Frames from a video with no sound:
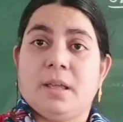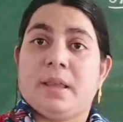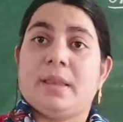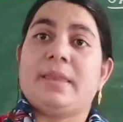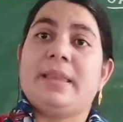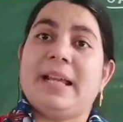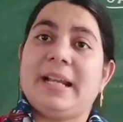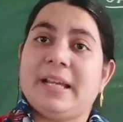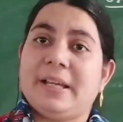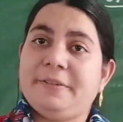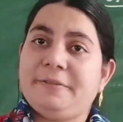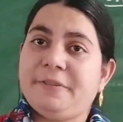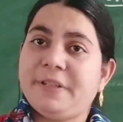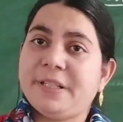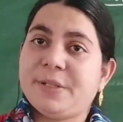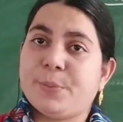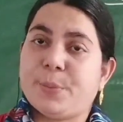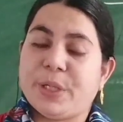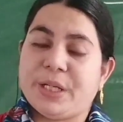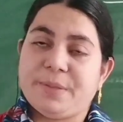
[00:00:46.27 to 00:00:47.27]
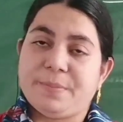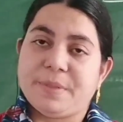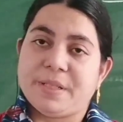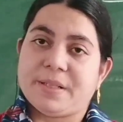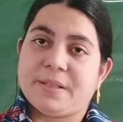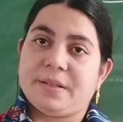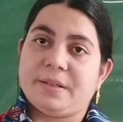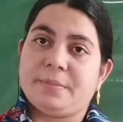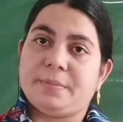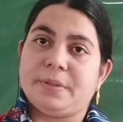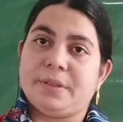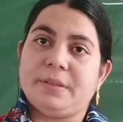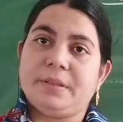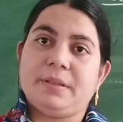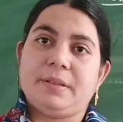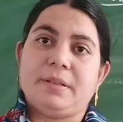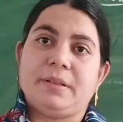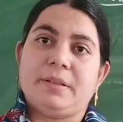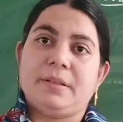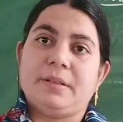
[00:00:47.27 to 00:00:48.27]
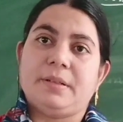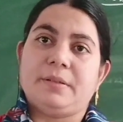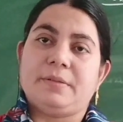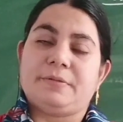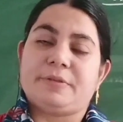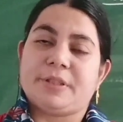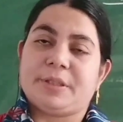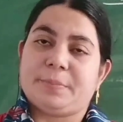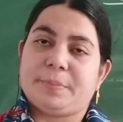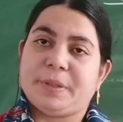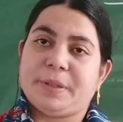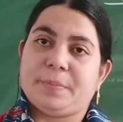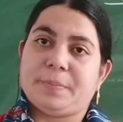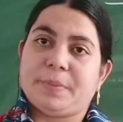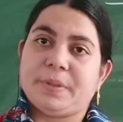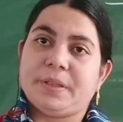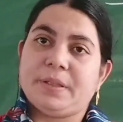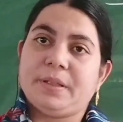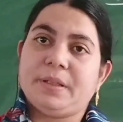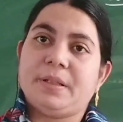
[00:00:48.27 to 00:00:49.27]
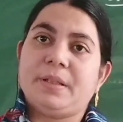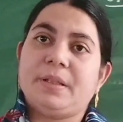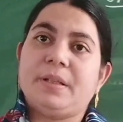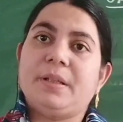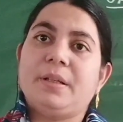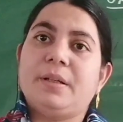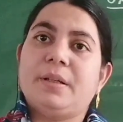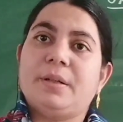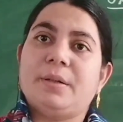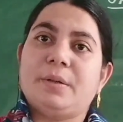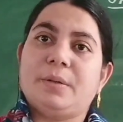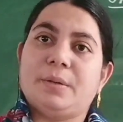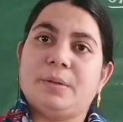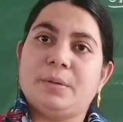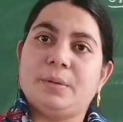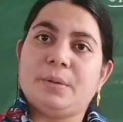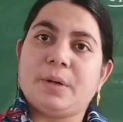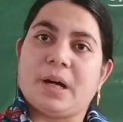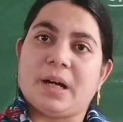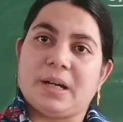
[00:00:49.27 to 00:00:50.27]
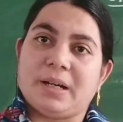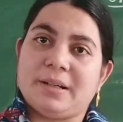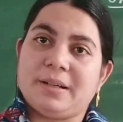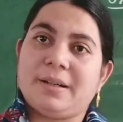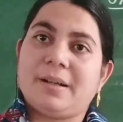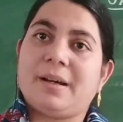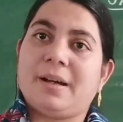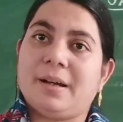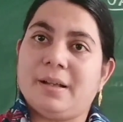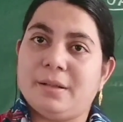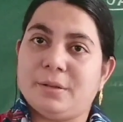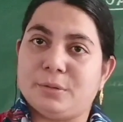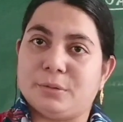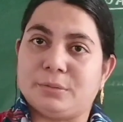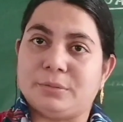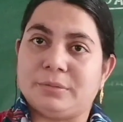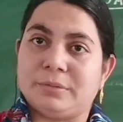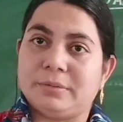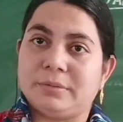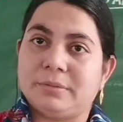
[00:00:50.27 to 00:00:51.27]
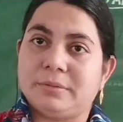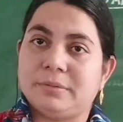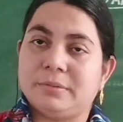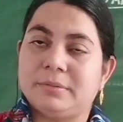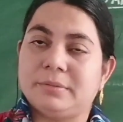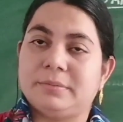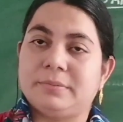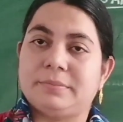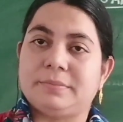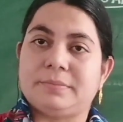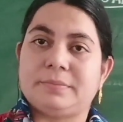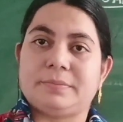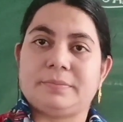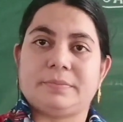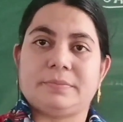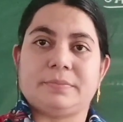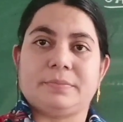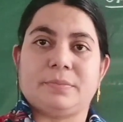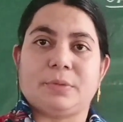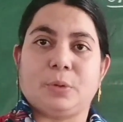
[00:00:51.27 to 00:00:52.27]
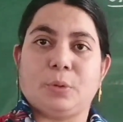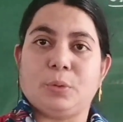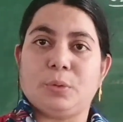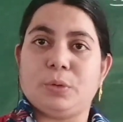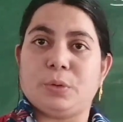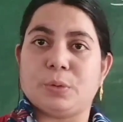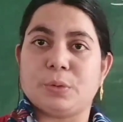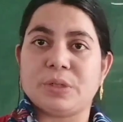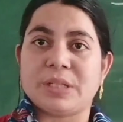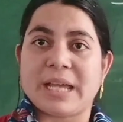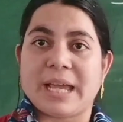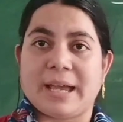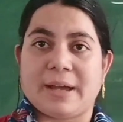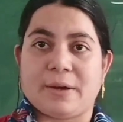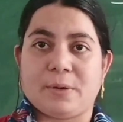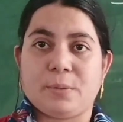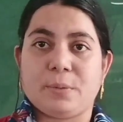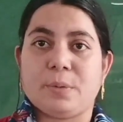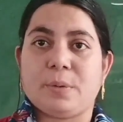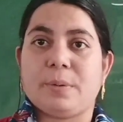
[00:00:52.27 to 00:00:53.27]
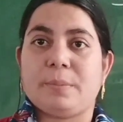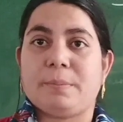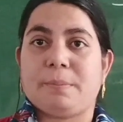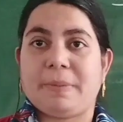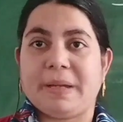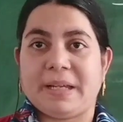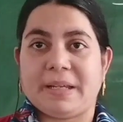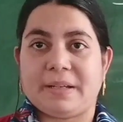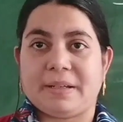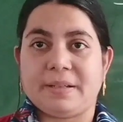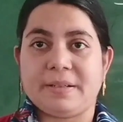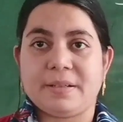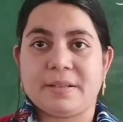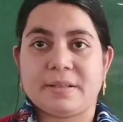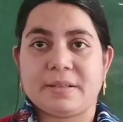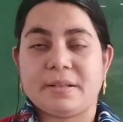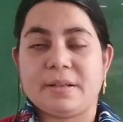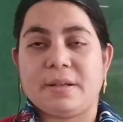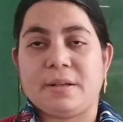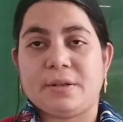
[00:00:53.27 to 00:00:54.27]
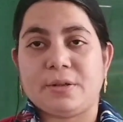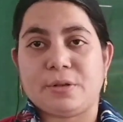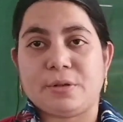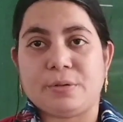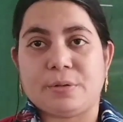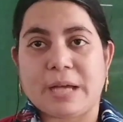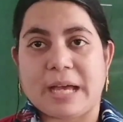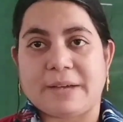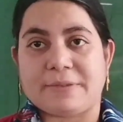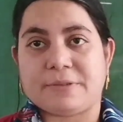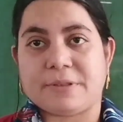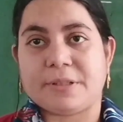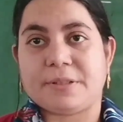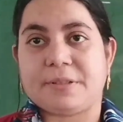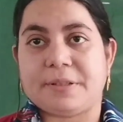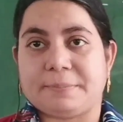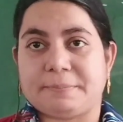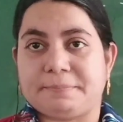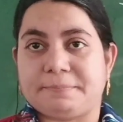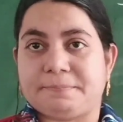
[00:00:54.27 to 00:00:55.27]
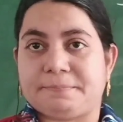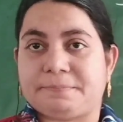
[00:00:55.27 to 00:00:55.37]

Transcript: The life is very miserable for the people who are alone, who don't have parents to look after them.